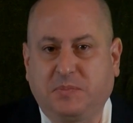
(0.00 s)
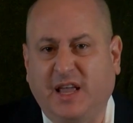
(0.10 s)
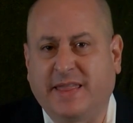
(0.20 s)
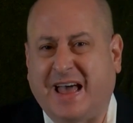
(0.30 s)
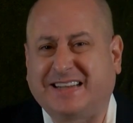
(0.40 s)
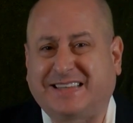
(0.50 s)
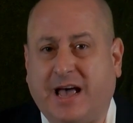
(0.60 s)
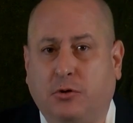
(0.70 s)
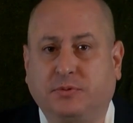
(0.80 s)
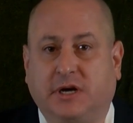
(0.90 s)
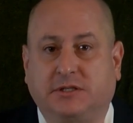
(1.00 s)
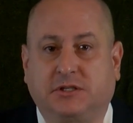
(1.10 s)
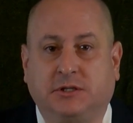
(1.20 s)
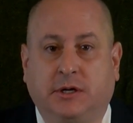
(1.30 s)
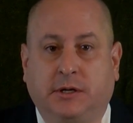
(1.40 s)
And that has helped
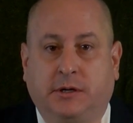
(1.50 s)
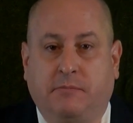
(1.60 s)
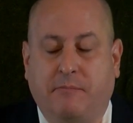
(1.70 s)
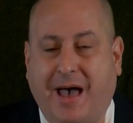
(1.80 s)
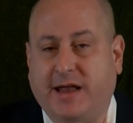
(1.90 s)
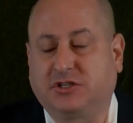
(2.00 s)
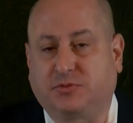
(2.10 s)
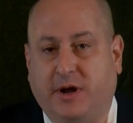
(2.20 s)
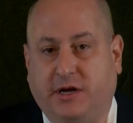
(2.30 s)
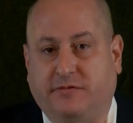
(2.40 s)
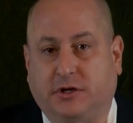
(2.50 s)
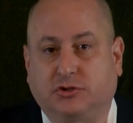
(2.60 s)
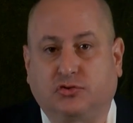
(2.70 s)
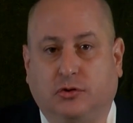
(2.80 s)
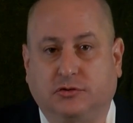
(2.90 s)
us manage many of the
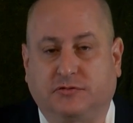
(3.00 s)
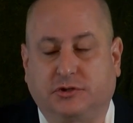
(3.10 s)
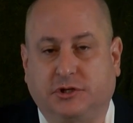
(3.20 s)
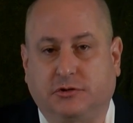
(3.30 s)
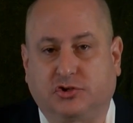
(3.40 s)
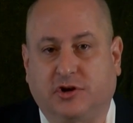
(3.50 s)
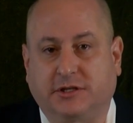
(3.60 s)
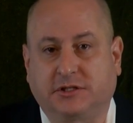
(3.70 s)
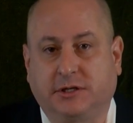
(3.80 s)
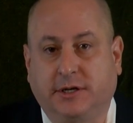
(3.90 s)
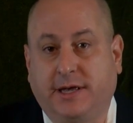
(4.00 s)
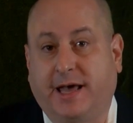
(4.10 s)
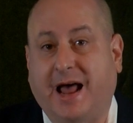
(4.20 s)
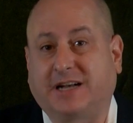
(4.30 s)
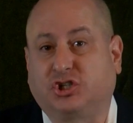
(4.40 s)
controls for Zero Trust
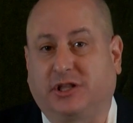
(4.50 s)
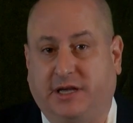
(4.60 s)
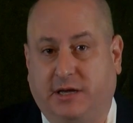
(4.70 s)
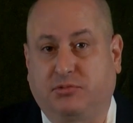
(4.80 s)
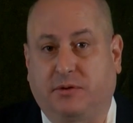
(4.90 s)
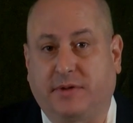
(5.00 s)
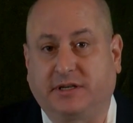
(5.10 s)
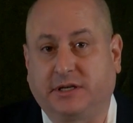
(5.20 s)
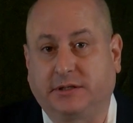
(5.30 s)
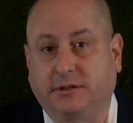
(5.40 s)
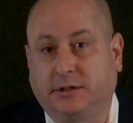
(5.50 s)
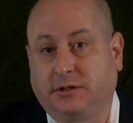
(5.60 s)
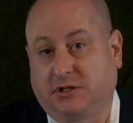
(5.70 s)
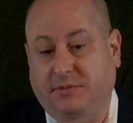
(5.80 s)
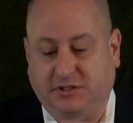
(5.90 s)
and actually implement it
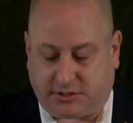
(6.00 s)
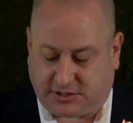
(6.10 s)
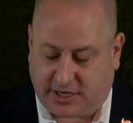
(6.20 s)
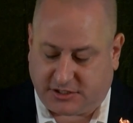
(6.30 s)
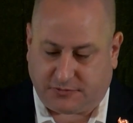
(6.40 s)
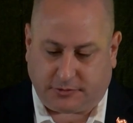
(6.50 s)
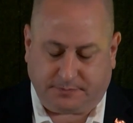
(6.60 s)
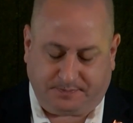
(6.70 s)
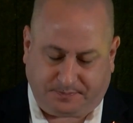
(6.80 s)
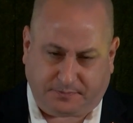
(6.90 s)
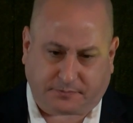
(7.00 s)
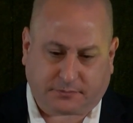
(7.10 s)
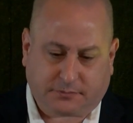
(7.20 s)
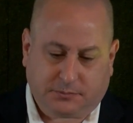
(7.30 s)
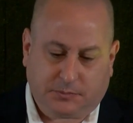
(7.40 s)
to be successful.
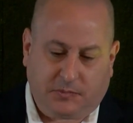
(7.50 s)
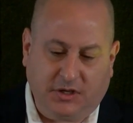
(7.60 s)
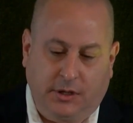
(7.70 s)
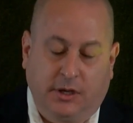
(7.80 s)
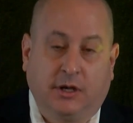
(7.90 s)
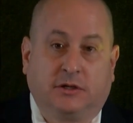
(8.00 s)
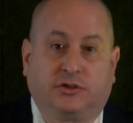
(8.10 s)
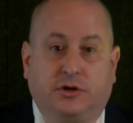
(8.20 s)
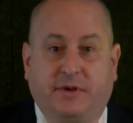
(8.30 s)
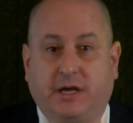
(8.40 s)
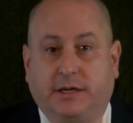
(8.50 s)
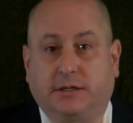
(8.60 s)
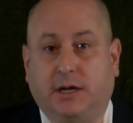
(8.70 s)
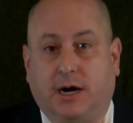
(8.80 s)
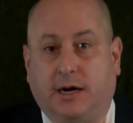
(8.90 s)
So to
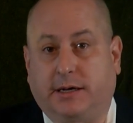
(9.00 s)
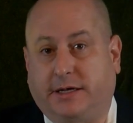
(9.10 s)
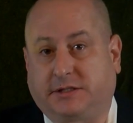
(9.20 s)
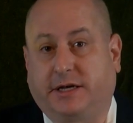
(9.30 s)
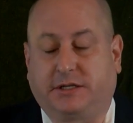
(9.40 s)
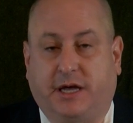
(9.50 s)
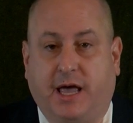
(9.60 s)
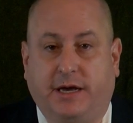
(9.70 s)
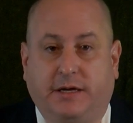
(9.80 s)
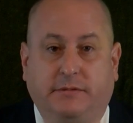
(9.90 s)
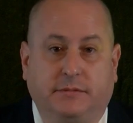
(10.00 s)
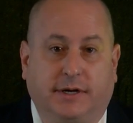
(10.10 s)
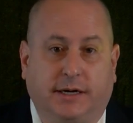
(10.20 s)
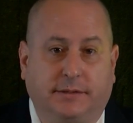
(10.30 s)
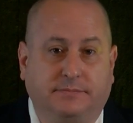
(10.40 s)
begin, as I indicated,
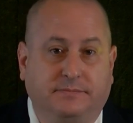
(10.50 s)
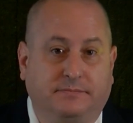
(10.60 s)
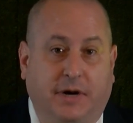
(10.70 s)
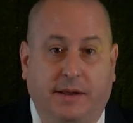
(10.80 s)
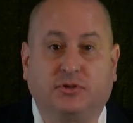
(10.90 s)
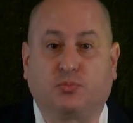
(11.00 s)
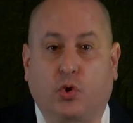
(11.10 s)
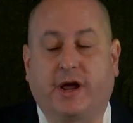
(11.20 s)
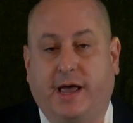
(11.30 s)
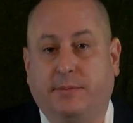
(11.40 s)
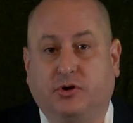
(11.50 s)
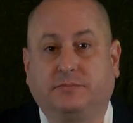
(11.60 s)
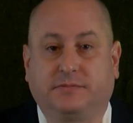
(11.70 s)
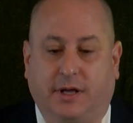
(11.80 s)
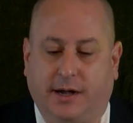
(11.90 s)
my name is Maury
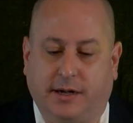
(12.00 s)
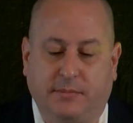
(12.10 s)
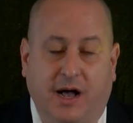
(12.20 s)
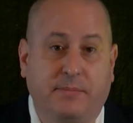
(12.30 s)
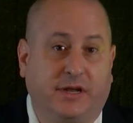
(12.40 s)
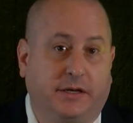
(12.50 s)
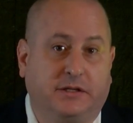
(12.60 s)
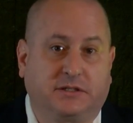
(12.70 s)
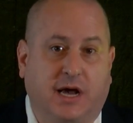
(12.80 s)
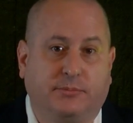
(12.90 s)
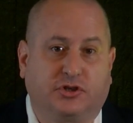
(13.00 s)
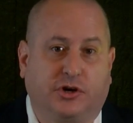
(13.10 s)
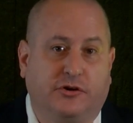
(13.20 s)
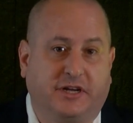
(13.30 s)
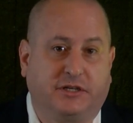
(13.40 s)
Haber. I've been in the
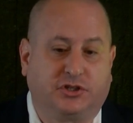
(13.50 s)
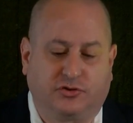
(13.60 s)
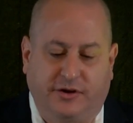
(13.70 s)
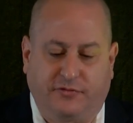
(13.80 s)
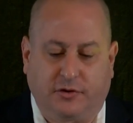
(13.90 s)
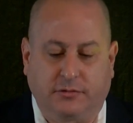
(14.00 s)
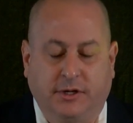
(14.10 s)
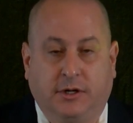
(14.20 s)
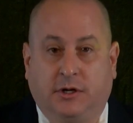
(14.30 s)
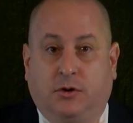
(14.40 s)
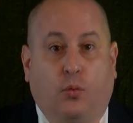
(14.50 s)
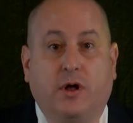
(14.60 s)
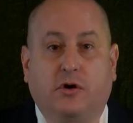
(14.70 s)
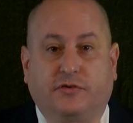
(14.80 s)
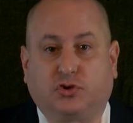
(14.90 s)
cybersecurity industry for
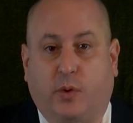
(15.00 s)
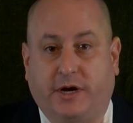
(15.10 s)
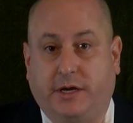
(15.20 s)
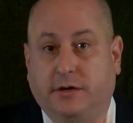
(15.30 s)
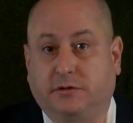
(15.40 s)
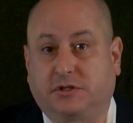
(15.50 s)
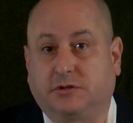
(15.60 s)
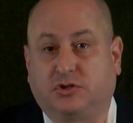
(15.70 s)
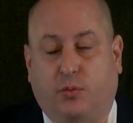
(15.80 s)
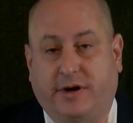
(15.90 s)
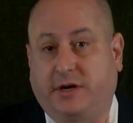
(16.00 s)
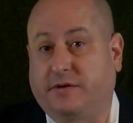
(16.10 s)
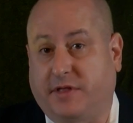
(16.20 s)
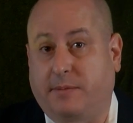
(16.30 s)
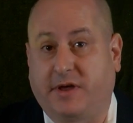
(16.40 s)
well over 20 years, 20
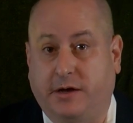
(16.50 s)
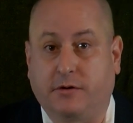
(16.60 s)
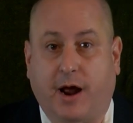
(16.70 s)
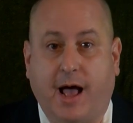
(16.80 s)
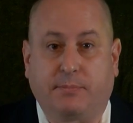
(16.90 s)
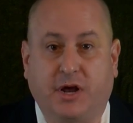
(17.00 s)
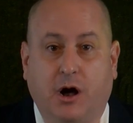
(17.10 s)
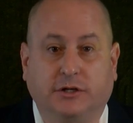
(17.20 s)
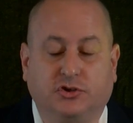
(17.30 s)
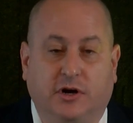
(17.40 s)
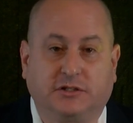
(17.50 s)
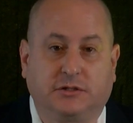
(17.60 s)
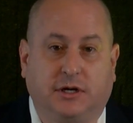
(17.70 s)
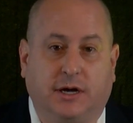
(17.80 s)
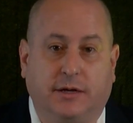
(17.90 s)
of them here at
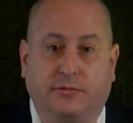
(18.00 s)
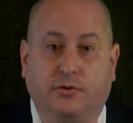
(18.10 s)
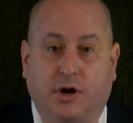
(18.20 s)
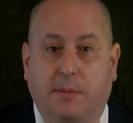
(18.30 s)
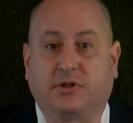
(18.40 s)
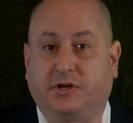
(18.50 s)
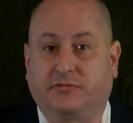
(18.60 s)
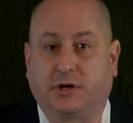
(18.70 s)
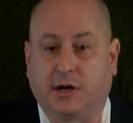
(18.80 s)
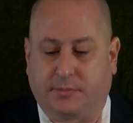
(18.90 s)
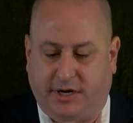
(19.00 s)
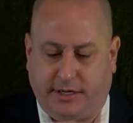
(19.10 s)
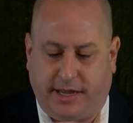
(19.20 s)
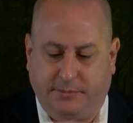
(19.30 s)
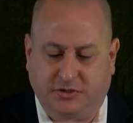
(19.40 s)
BeyondTrust through a couple of different company
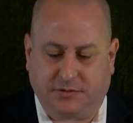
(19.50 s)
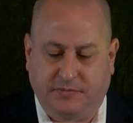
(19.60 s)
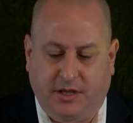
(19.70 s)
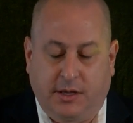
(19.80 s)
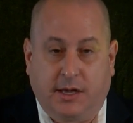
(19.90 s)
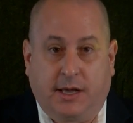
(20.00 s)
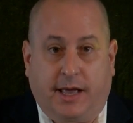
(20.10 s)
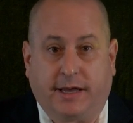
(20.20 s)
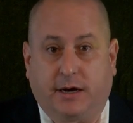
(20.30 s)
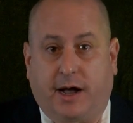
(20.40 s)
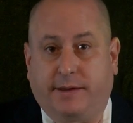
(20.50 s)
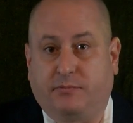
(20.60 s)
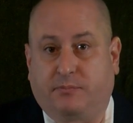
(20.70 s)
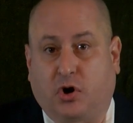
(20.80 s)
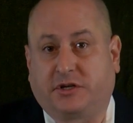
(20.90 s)
names. And I
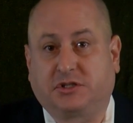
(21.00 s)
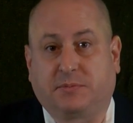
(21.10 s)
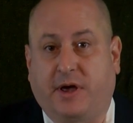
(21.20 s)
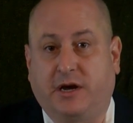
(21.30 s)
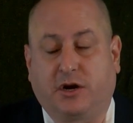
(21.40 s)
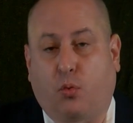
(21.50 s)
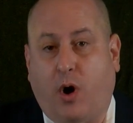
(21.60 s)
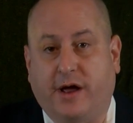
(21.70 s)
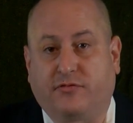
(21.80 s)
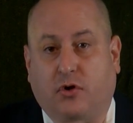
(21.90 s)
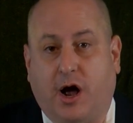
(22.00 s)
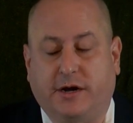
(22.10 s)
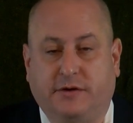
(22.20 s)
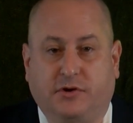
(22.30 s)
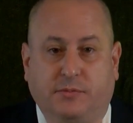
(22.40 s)
participate in a wide
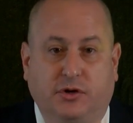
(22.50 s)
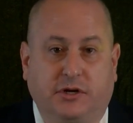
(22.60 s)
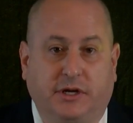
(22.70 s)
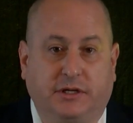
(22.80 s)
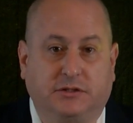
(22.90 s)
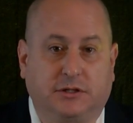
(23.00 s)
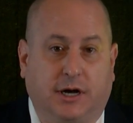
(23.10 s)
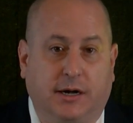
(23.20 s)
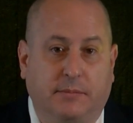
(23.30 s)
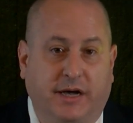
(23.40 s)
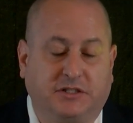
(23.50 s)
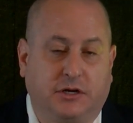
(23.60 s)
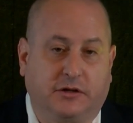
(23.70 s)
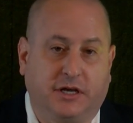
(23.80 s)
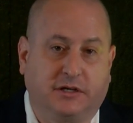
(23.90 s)
variety of communities. I
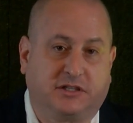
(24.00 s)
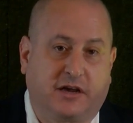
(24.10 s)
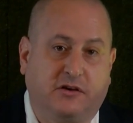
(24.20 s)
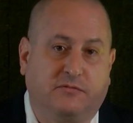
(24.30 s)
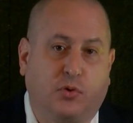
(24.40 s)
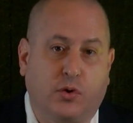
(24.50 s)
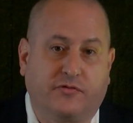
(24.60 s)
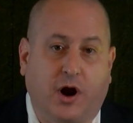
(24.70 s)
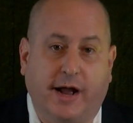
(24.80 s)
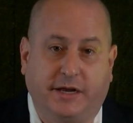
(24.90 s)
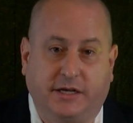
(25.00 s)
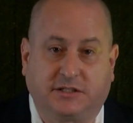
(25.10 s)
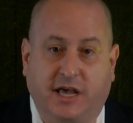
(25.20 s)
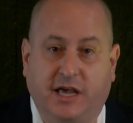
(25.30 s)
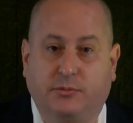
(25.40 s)
sit on the executive board for
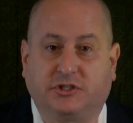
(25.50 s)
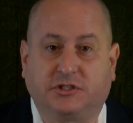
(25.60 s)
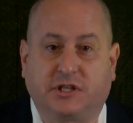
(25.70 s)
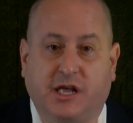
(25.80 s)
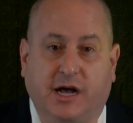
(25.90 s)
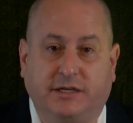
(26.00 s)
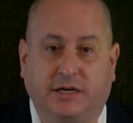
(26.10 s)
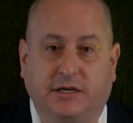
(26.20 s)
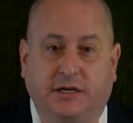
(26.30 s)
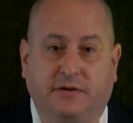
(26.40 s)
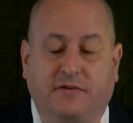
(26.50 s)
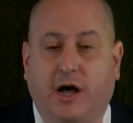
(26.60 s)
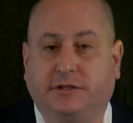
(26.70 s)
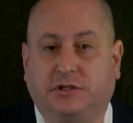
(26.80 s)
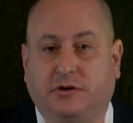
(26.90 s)
IDSA, which is the Identity
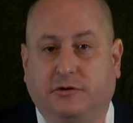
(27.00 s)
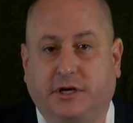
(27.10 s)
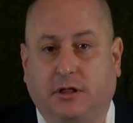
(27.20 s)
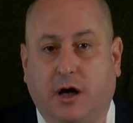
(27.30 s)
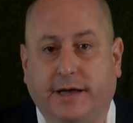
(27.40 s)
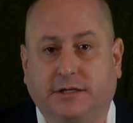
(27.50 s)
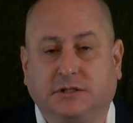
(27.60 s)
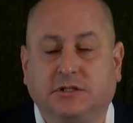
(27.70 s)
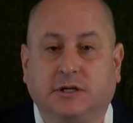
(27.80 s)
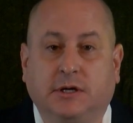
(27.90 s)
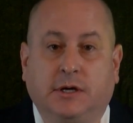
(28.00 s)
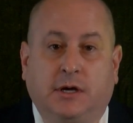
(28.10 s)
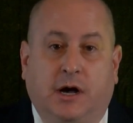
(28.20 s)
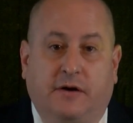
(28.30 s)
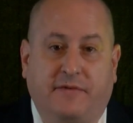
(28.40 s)
Defined Security Alliance,
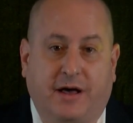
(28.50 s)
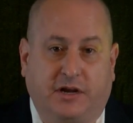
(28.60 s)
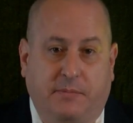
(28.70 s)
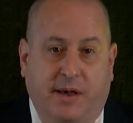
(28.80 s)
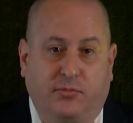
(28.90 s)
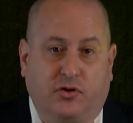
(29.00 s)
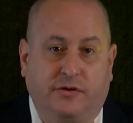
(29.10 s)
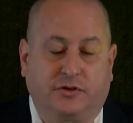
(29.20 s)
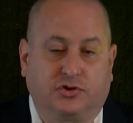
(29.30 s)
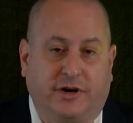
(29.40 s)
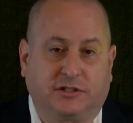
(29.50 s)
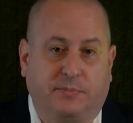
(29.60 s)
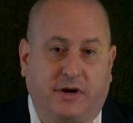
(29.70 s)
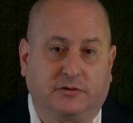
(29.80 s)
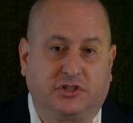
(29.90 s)
a founding member of the
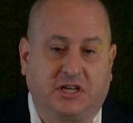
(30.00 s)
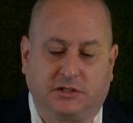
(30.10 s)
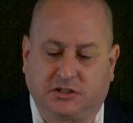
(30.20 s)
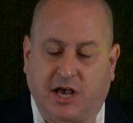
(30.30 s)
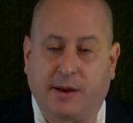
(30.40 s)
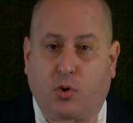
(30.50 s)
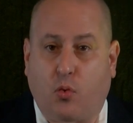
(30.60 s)
Transparency in Cyber